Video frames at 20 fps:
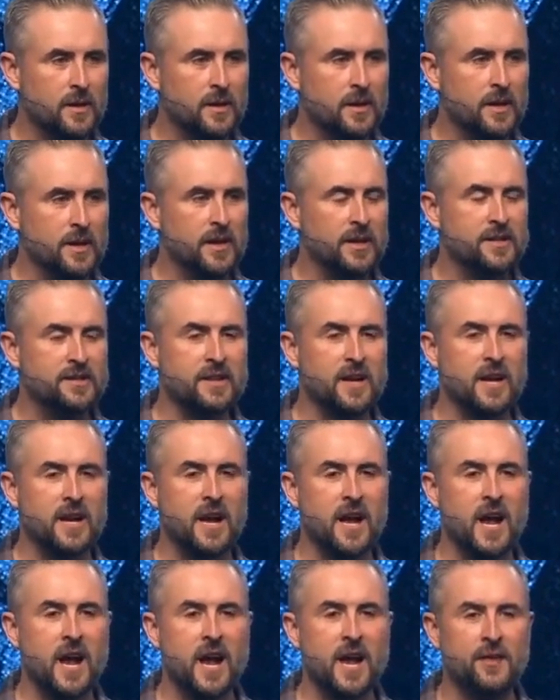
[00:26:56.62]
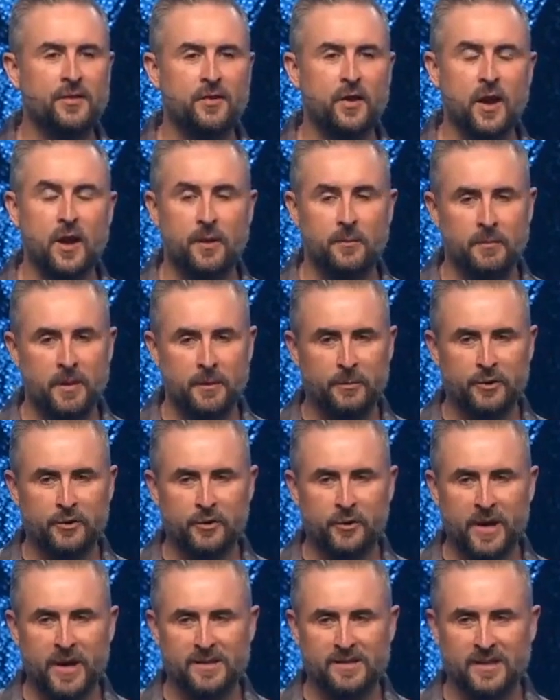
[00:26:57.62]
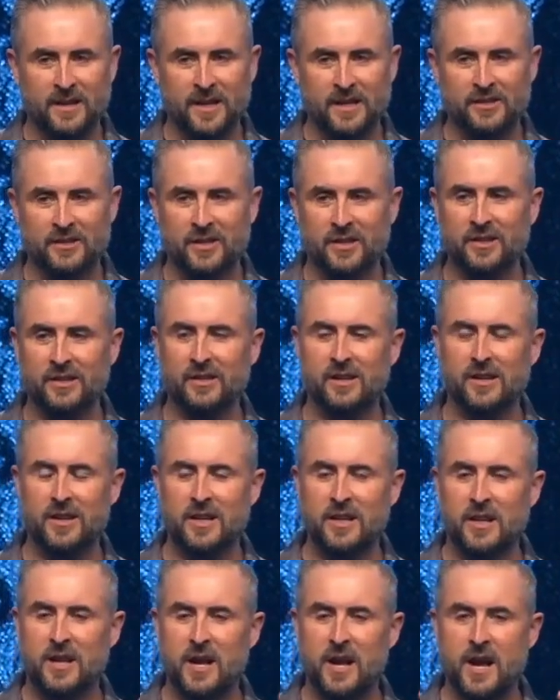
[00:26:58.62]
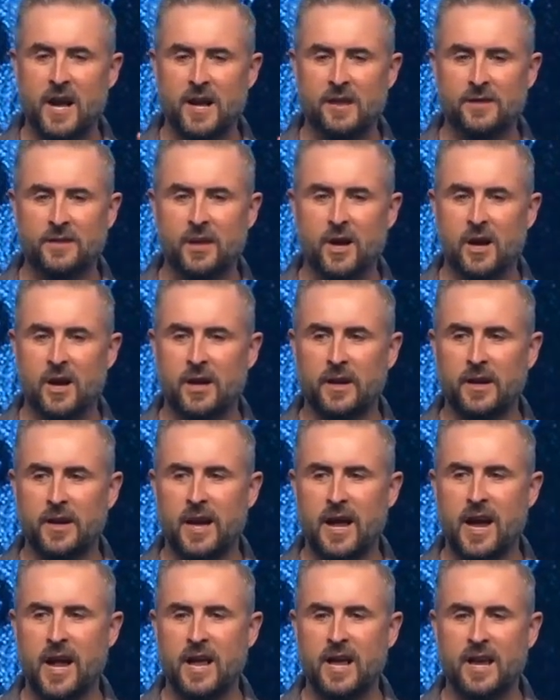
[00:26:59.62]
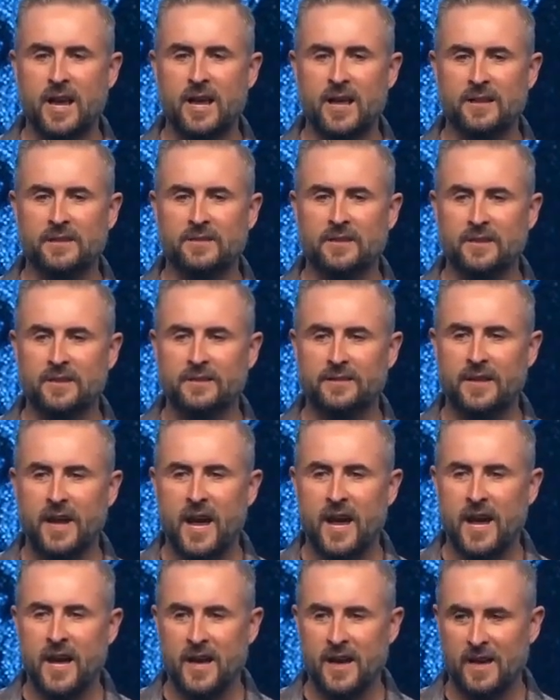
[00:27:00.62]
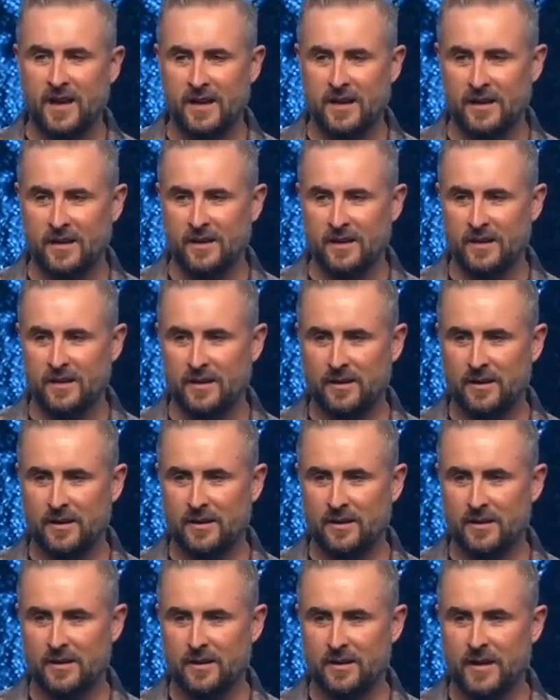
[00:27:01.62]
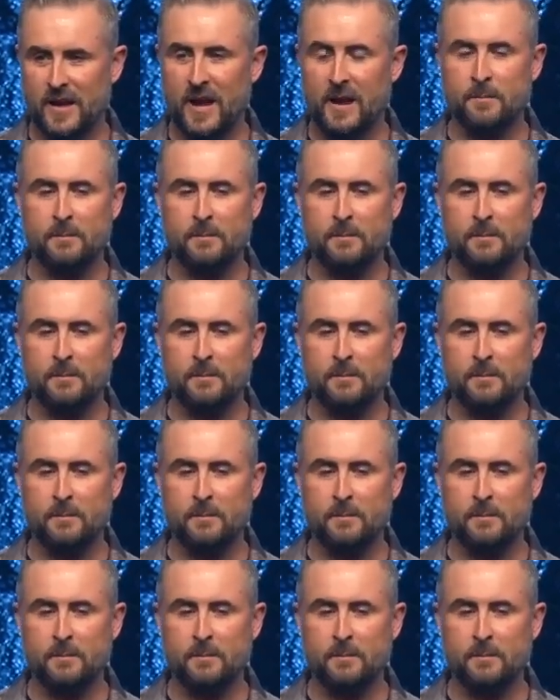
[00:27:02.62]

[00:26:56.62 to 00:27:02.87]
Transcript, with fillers: He said, I thought, remember translation, I thought I had to die and